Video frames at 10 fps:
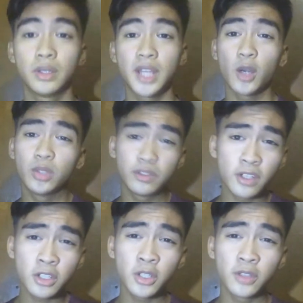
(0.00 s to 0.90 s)
Now the
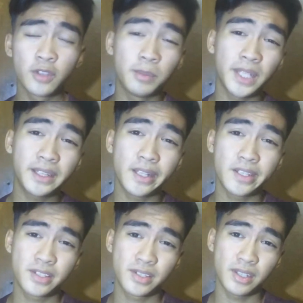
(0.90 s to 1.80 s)
function of the
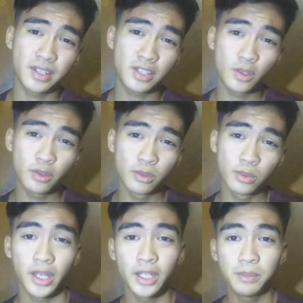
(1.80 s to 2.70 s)
platelets is to
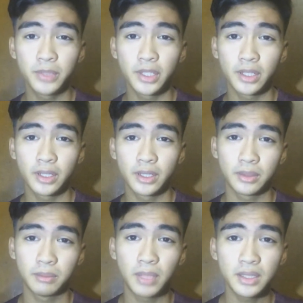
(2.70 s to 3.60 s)
help the
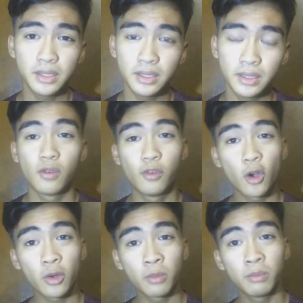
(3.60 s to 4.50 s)
body
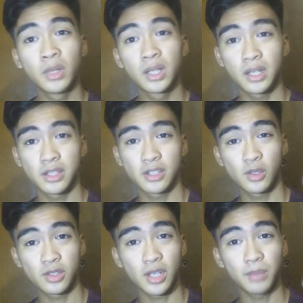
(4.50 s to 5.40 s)
form clots
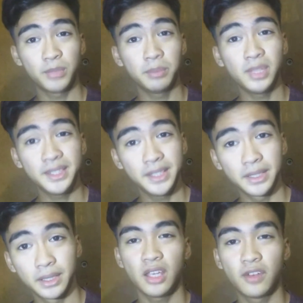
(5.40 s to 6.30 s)
to stop the
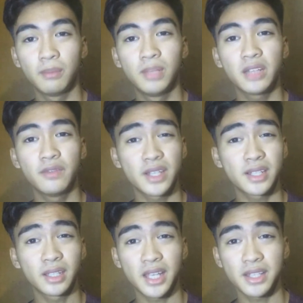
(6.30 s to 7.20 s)
bleeding. If a blood
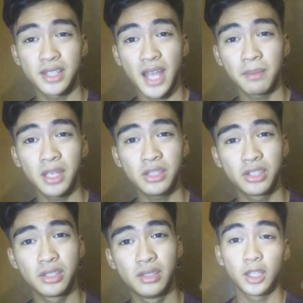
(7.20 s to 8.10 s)
vessel gets
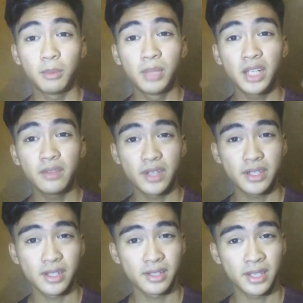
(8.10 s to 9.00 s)
damaged, the blood
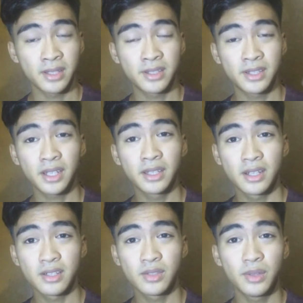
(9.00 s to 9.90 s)
vessel sends
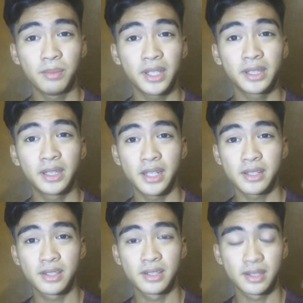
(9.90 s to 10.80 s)
signals to the
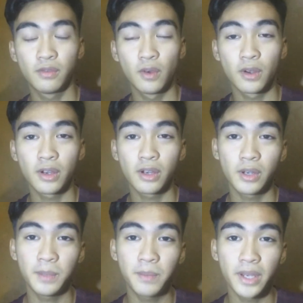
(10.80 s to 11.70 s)
platelets for
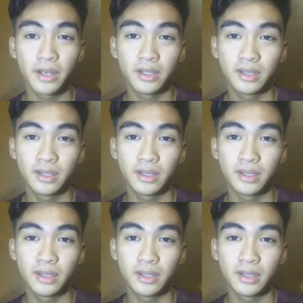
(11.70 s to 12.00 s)
repair.